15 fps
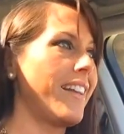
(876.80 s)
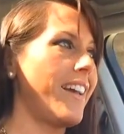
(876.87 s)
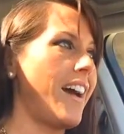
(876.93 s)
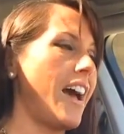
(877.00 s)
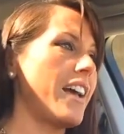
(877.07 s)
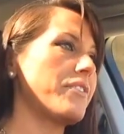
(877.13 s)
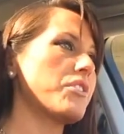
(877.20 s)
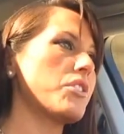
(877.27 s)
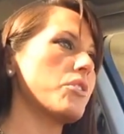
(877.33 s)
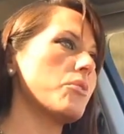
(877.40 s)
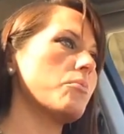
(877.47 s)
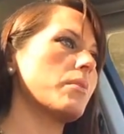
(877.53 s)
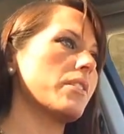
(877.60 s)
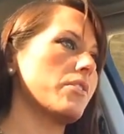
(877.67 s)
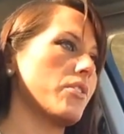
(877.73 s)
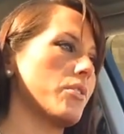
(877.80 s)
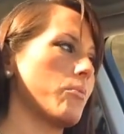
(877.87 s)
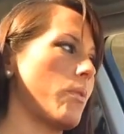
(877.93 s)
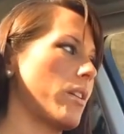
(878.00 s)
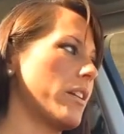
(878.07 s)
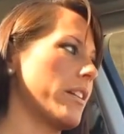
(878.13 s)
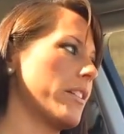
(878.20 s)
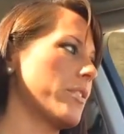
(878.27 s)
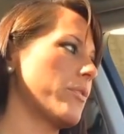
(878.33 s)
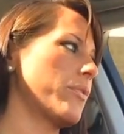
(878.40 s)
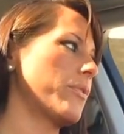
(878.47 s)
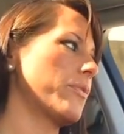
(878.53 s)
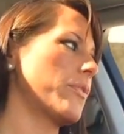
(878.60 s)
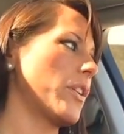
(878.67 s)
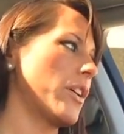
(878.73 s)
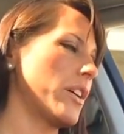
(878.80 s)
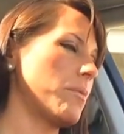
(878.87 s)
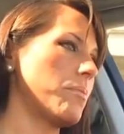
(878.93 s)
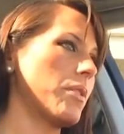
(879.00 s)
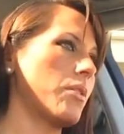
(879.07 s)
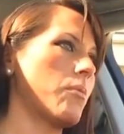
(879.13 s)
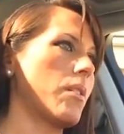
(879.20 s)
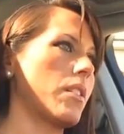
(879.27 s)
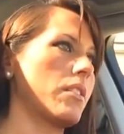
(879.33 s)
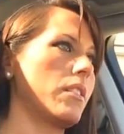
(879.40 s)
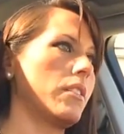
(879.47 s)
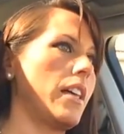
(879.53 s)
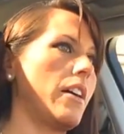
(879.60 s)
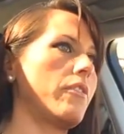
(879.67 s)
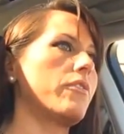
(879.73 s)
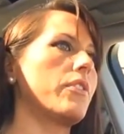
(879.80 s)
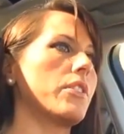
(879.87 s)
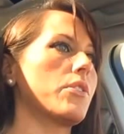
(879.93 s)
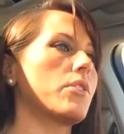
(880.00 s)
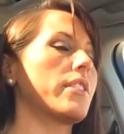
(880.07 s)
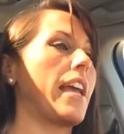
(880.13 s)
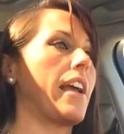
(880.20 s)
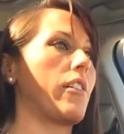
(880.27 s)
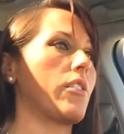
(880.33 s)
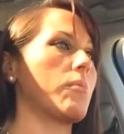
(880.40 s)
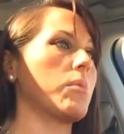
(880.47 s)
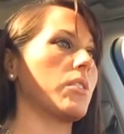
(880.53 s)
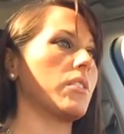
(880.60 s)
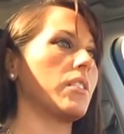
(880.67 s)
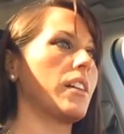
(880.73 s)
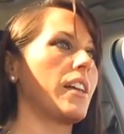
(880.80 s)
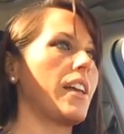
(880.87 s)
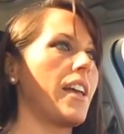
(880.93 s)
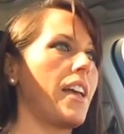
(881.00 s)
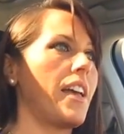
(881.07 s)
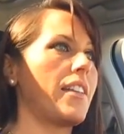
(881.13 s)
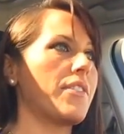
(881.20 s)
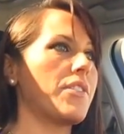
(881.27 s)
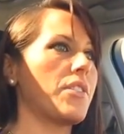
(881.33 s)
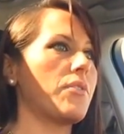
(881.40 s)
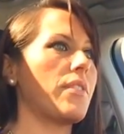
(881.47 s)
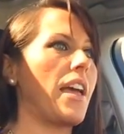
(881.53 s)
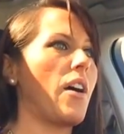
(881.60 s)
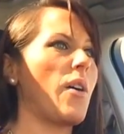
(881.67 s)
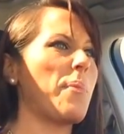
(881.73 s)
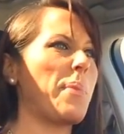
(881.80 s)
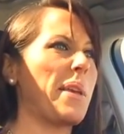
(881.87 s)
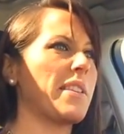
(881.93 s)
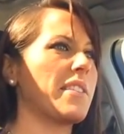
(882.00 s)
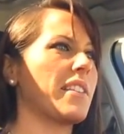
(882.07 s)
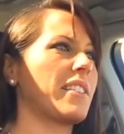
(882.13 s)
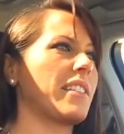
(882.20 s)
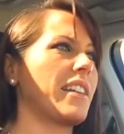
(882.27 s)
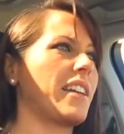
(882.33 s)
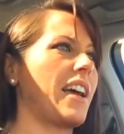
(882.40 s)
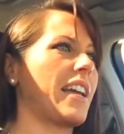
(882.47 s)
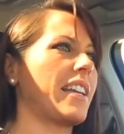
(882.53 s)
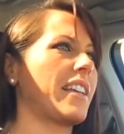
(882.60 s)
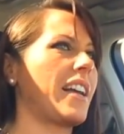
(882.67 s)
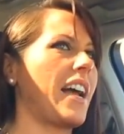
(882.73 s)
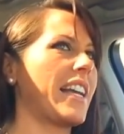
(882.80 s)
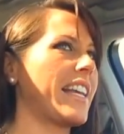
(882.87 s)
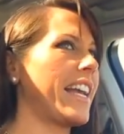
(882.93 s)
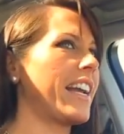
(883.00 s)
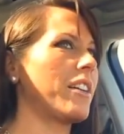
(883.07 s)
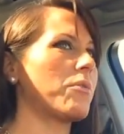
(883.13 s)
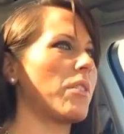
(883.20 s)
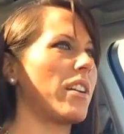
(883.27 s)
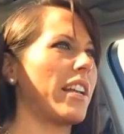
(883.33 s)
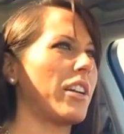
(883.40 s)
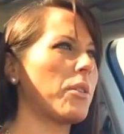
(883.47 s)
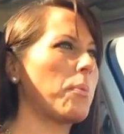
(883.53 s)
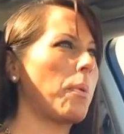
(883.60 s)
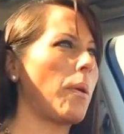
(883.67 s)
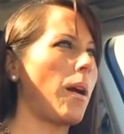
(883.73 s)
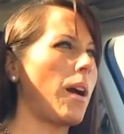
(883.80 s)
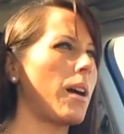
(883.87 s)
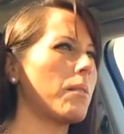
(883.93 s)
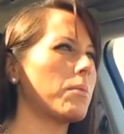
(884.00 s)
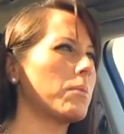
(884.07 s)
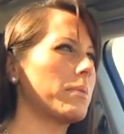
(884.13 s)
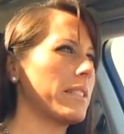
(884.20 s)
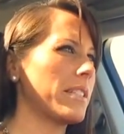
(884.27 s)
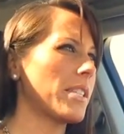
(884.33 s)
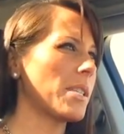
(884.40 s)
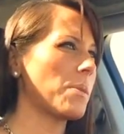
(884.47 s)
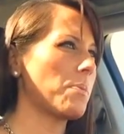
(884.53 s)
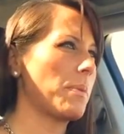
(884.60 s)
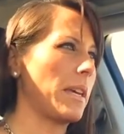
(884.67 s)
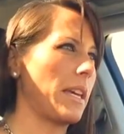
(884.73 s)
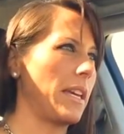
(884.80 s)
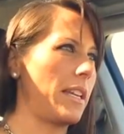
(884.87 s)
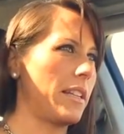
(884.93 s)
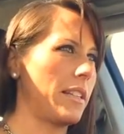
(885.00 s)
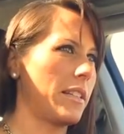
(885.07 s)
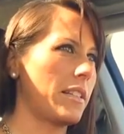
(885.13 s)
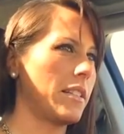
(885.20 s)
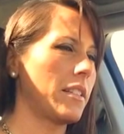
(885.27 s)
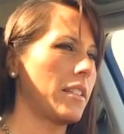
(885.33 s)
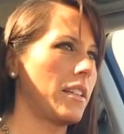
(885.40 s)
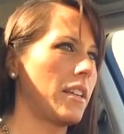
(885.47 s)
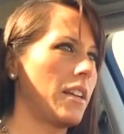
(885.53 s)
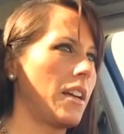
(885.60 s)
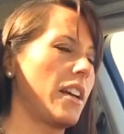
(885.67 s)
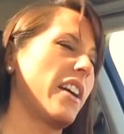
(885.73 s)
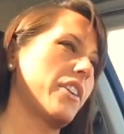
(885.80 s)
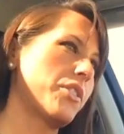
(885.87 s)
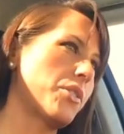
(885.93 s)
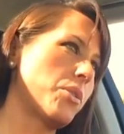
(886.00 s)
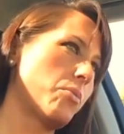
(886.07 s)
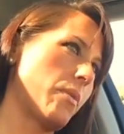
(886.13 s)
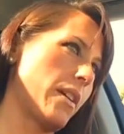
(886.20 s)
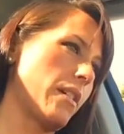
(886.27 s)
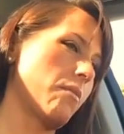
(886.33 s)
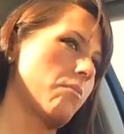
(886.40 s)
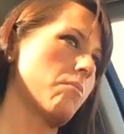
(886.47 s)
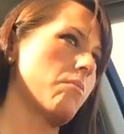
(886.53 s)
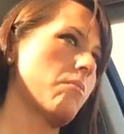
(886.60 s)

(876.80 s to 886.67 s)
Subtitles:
I have 2 blisters, one on each foot, but the one on the left foot's terrible. And so now I'm basically, I can't run. I could probably spin. I could swim.